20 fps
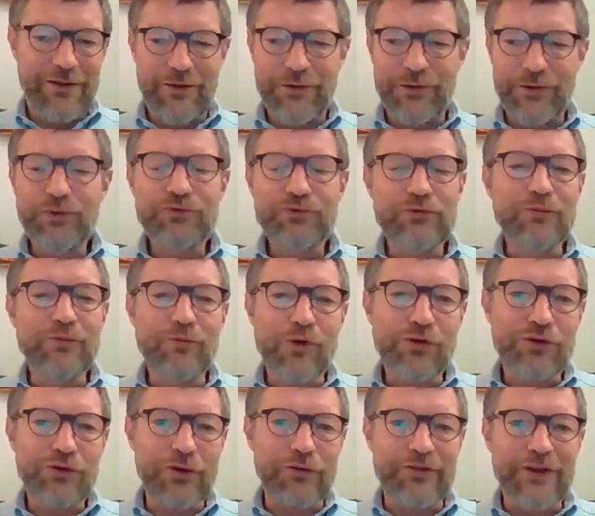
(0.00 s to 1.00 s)
usual
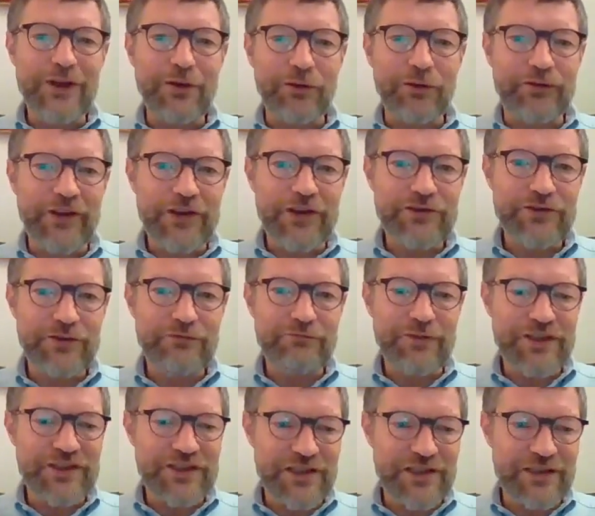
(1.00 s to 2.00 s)
mode of negotiation,
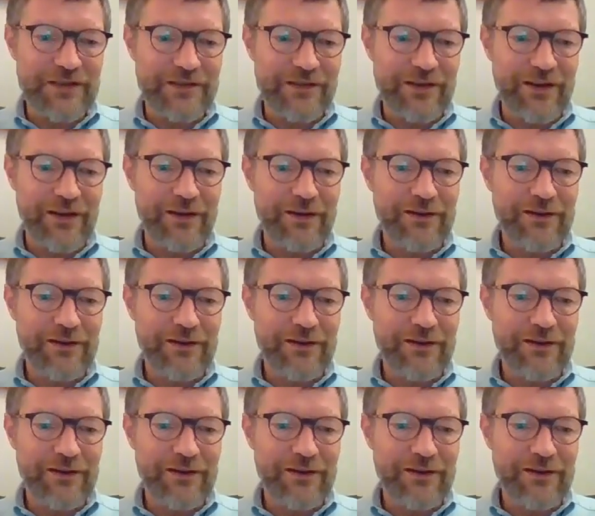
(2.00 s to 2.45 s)
which is